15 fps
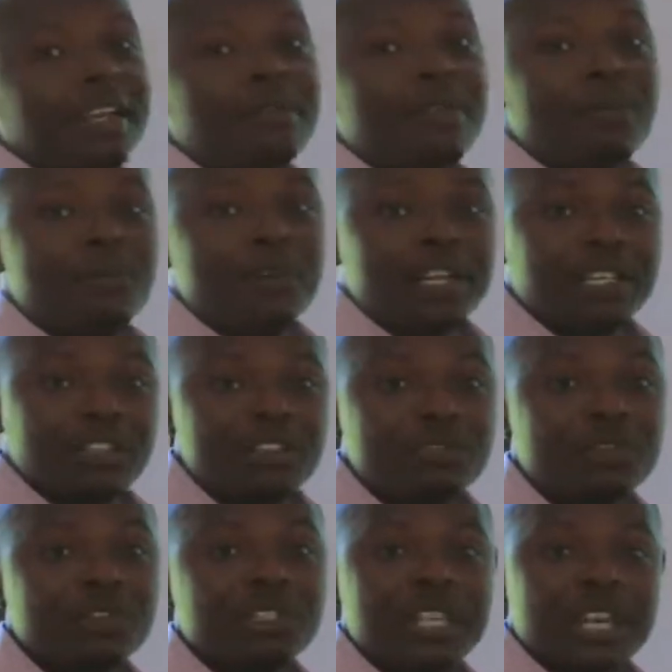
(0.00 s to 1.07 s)
evaporation
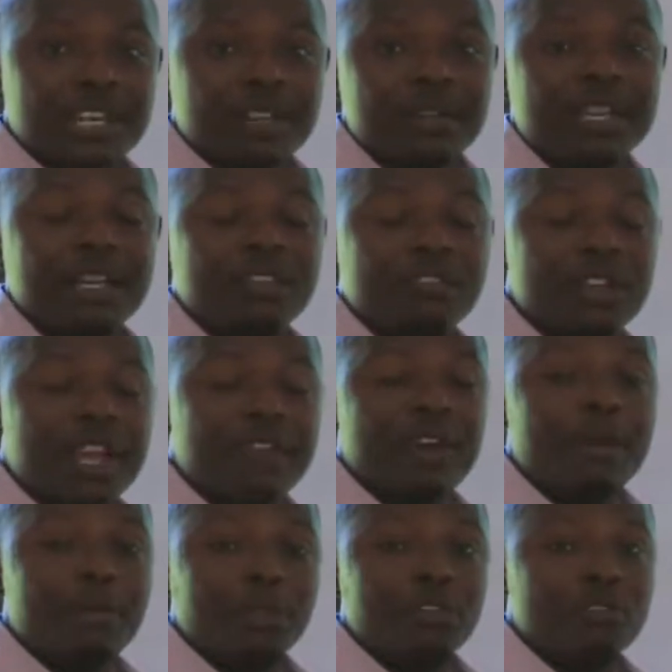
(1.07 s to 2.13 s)
will take,
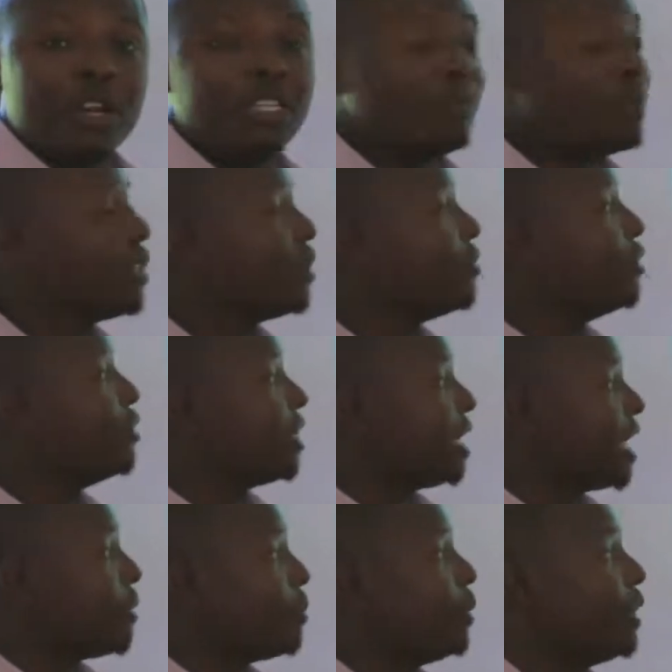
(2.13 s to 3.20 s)
evapotranspiration will
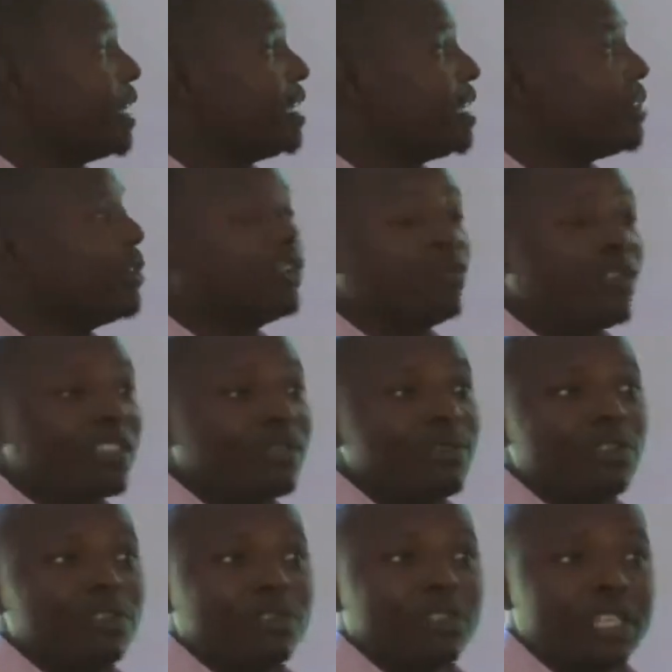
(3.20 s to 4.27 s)
take place, or
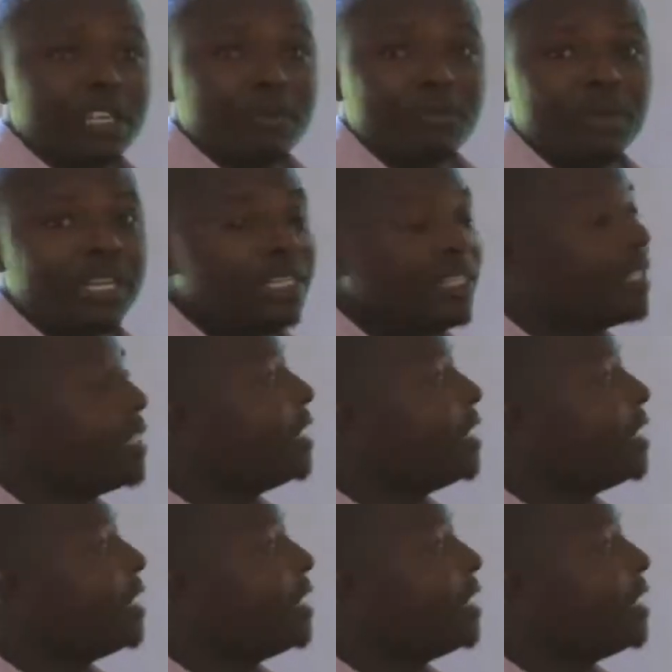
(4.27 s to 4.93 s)
transpiration will take place.